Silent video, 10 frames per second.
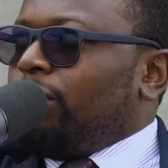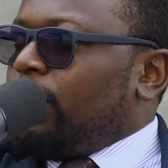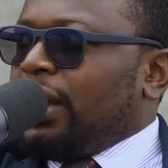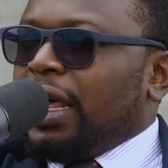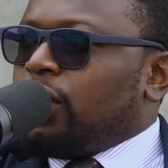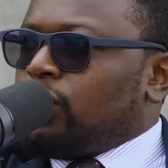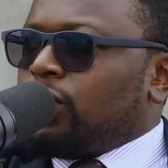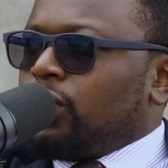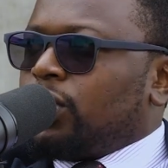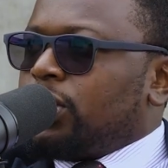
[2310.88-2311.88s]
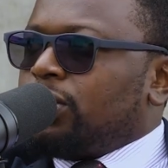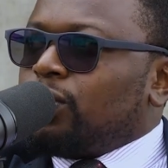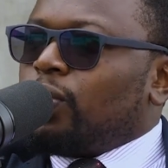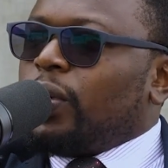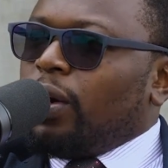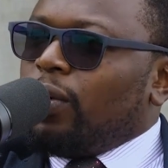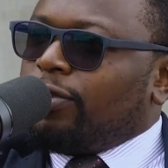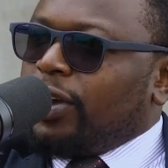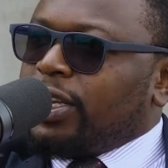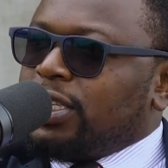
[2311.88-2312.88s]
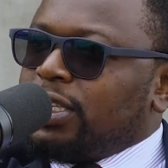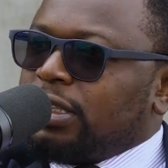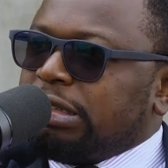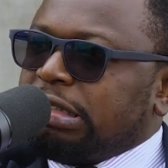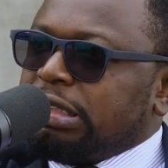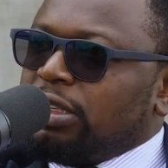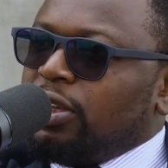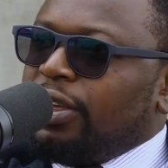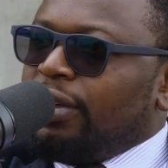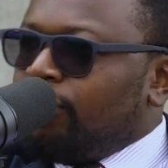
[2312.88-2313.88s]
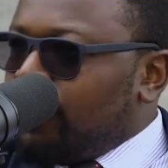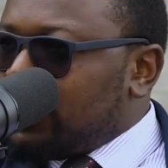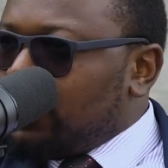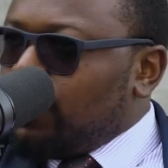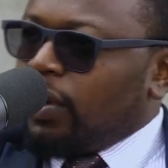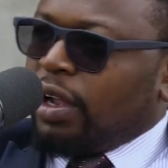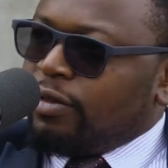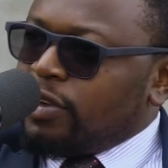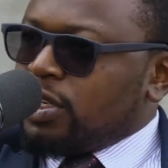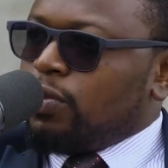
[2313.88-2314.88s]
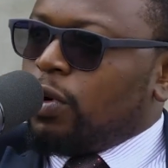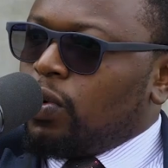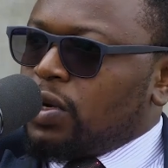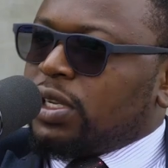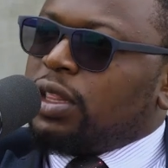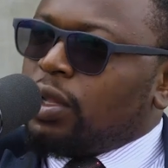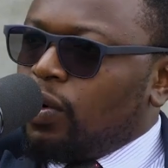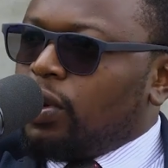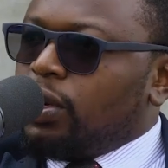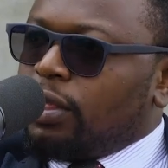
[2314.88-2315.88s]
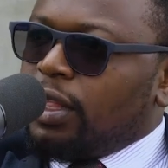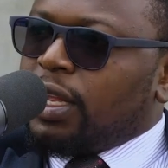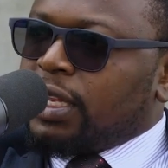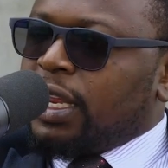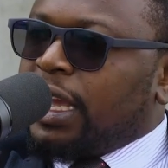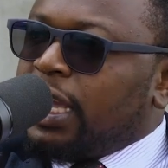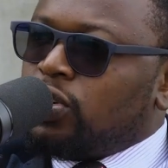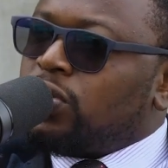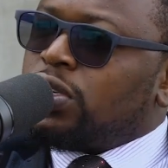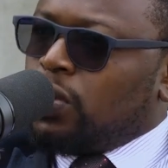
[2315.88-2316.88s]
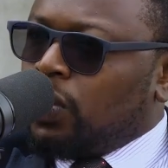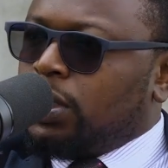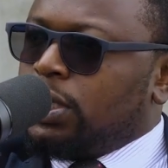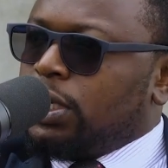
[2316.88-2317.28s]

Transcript: Like it or not, we are all fighting invisible and visible wars, and the only thing that can guide you is God.